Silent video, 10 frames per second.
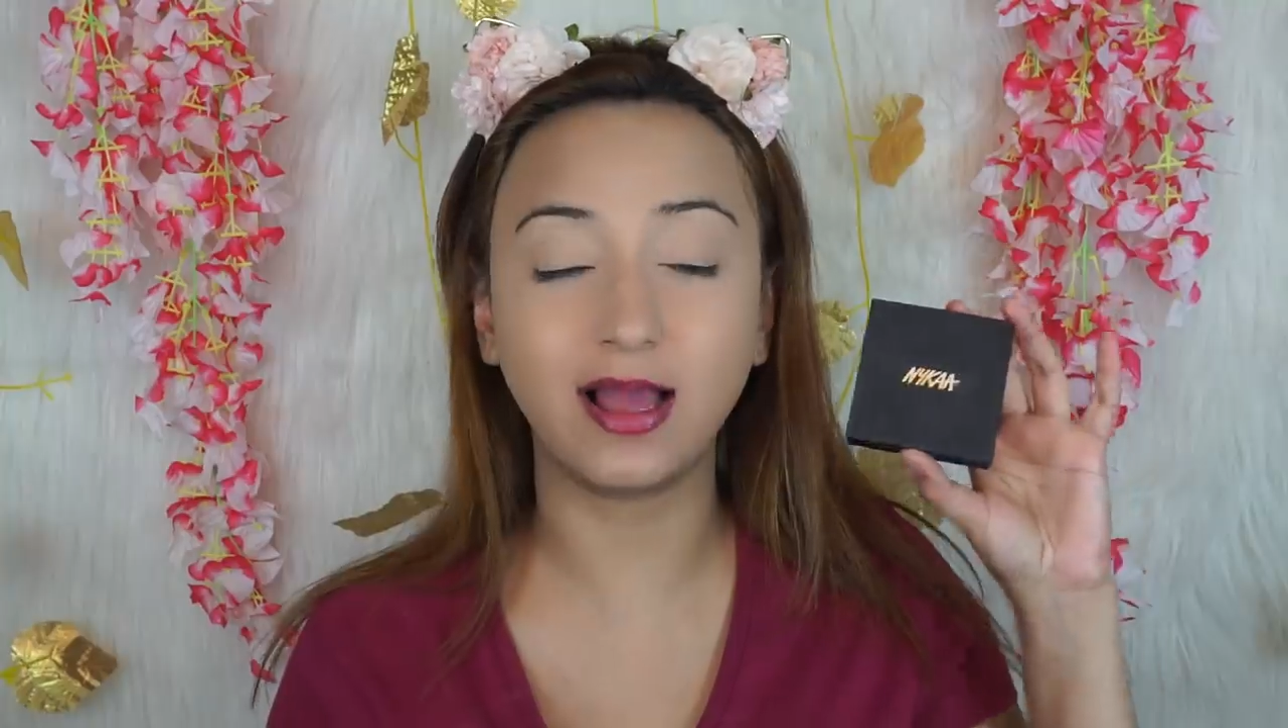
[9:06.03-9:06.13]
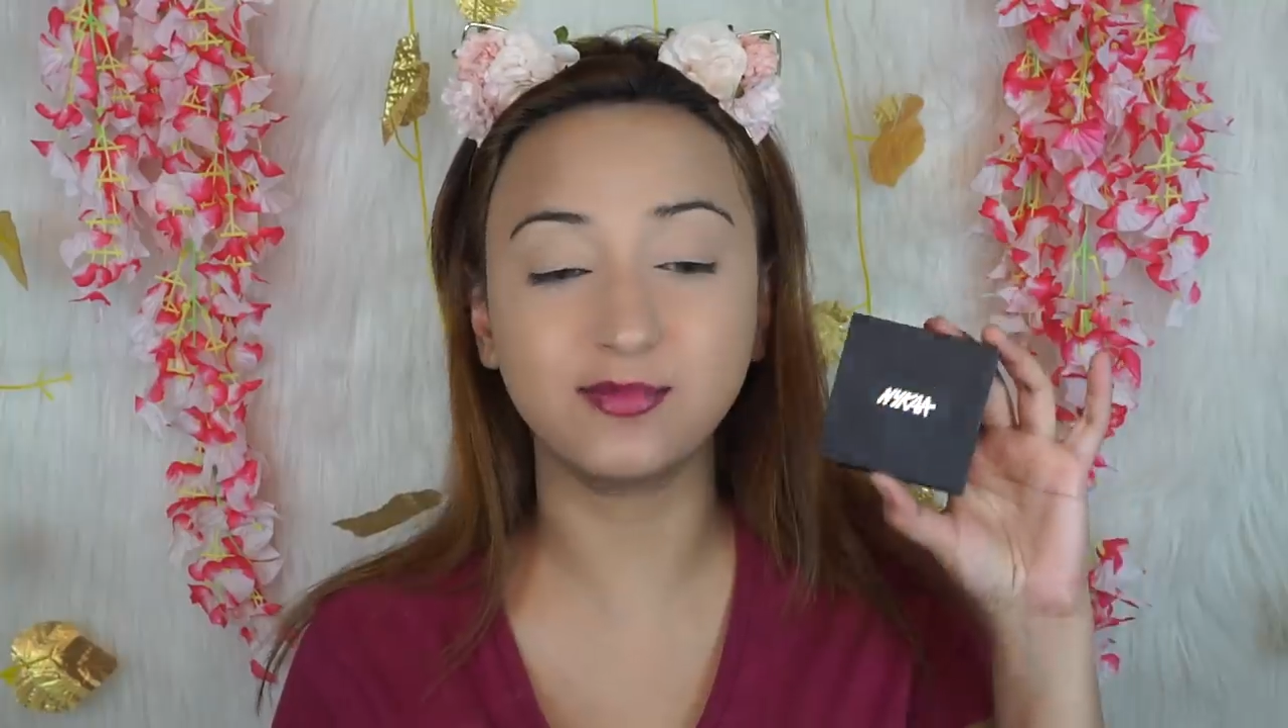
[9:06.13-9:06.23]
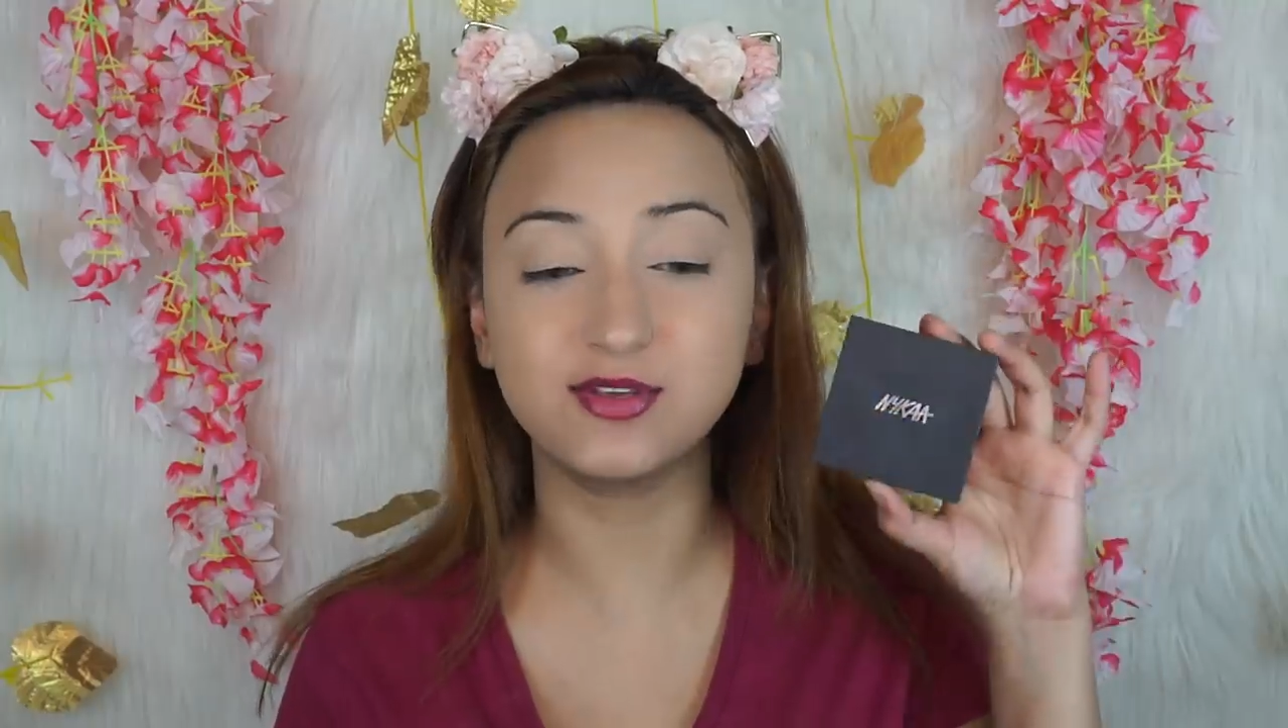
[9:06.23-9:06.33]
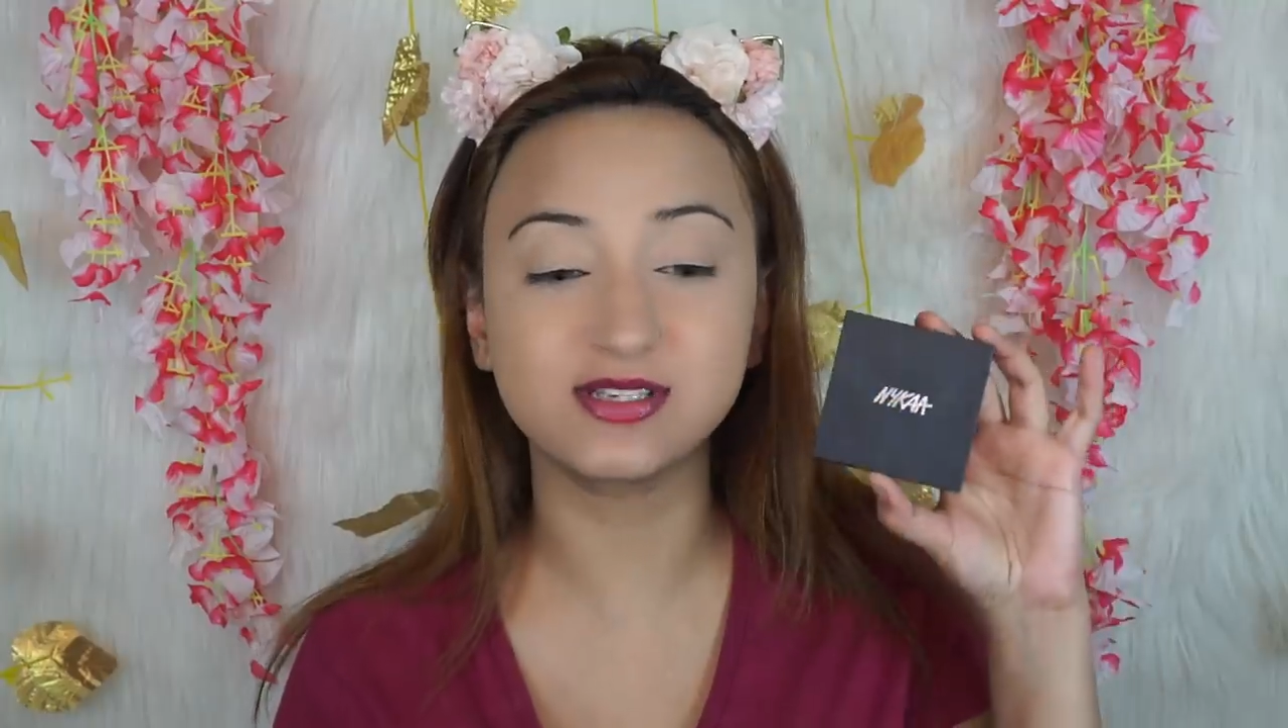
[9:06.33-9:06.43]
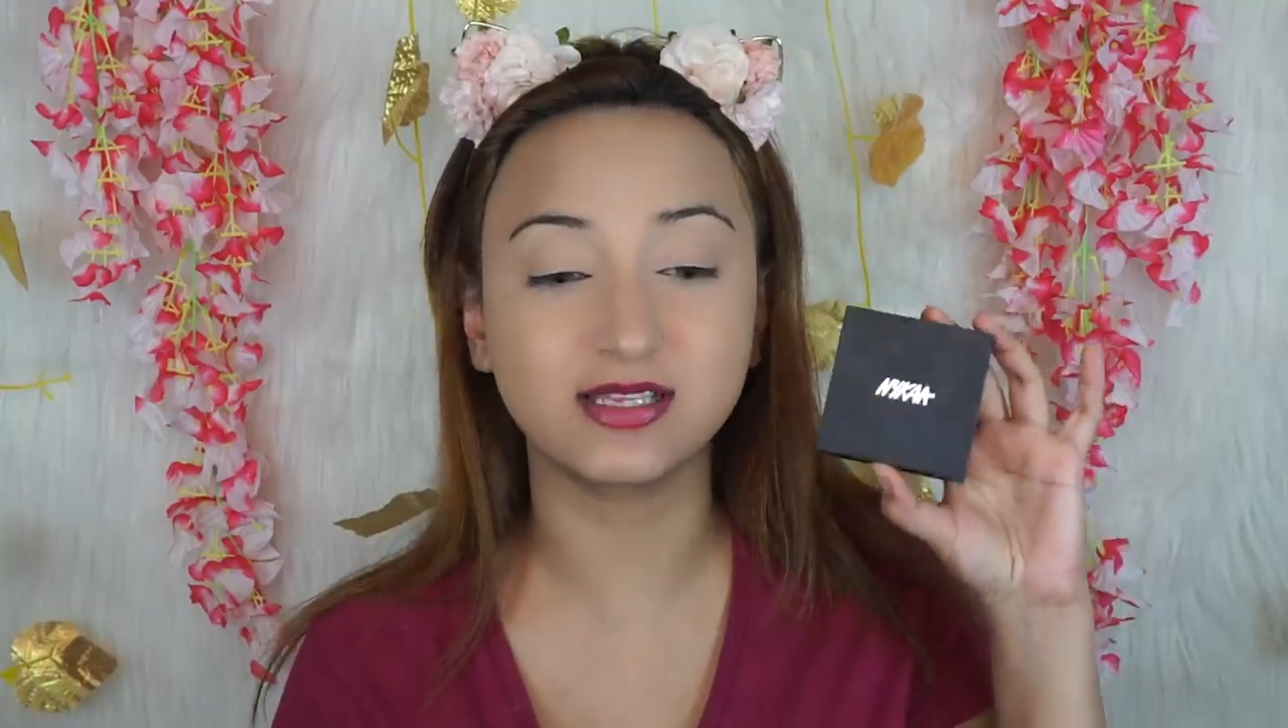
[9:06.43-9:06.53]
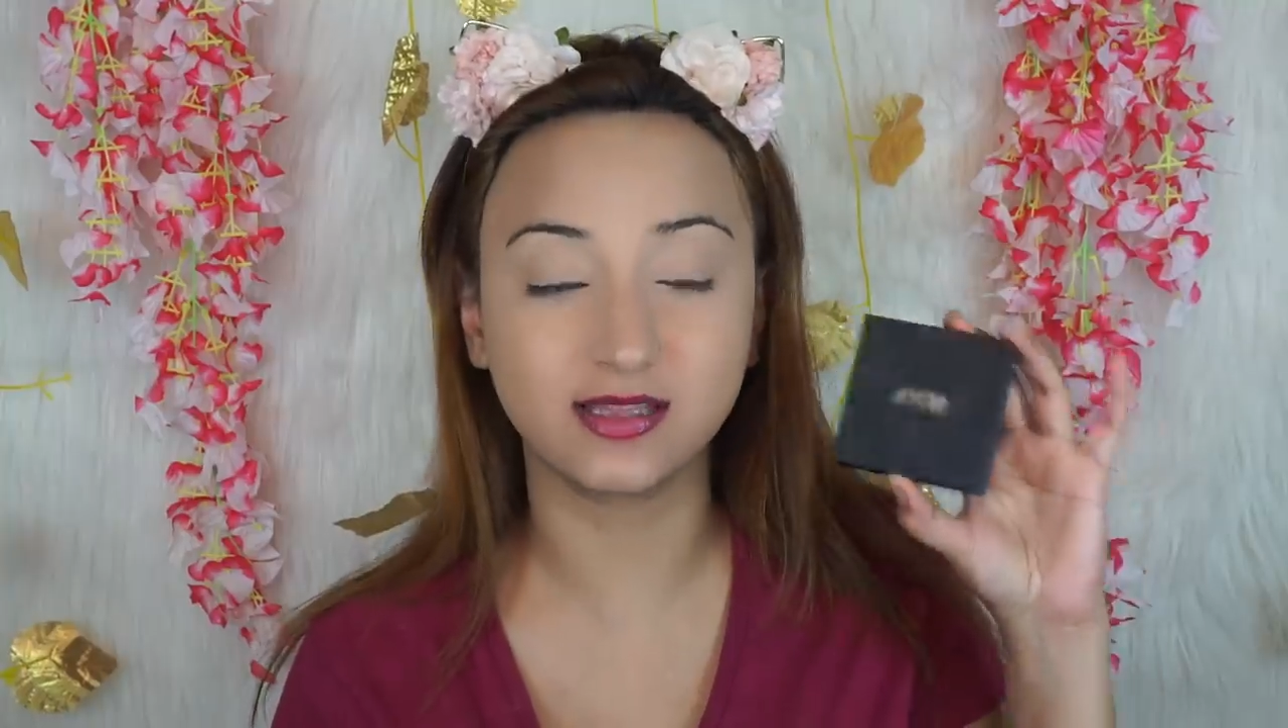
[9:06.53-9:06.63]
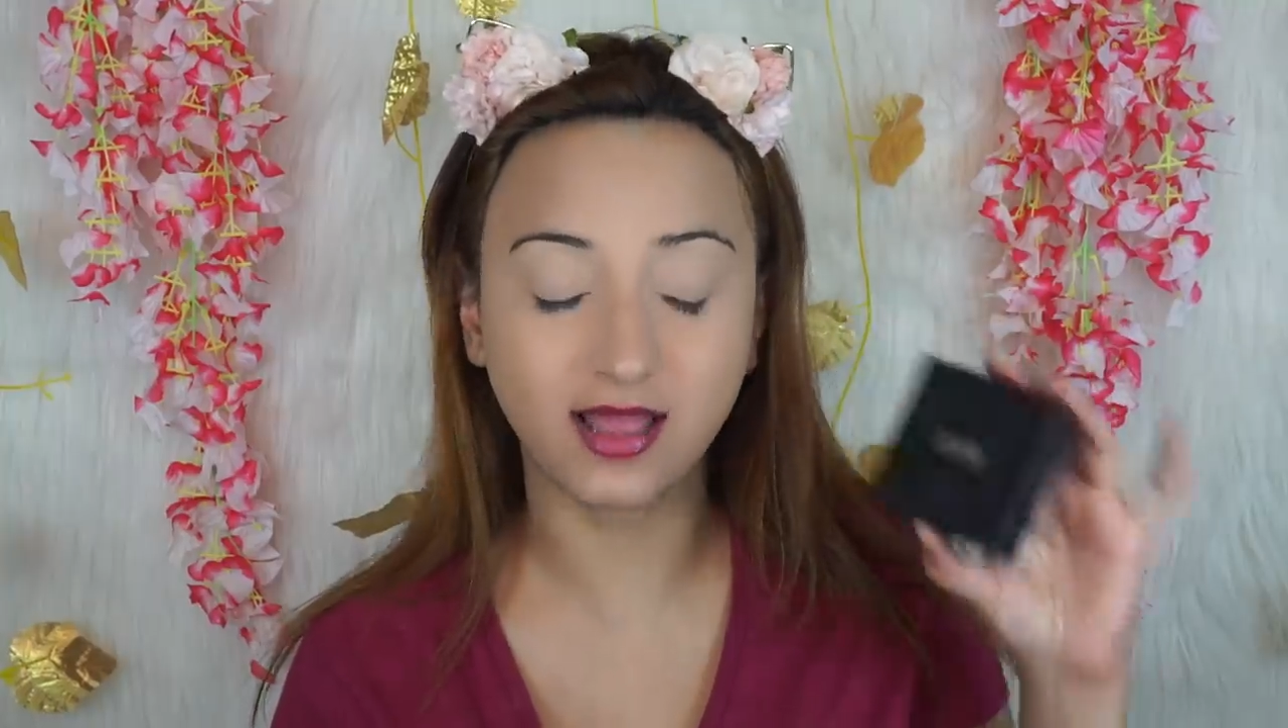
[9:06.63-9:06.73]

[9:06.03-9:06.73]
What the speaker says: I'm using the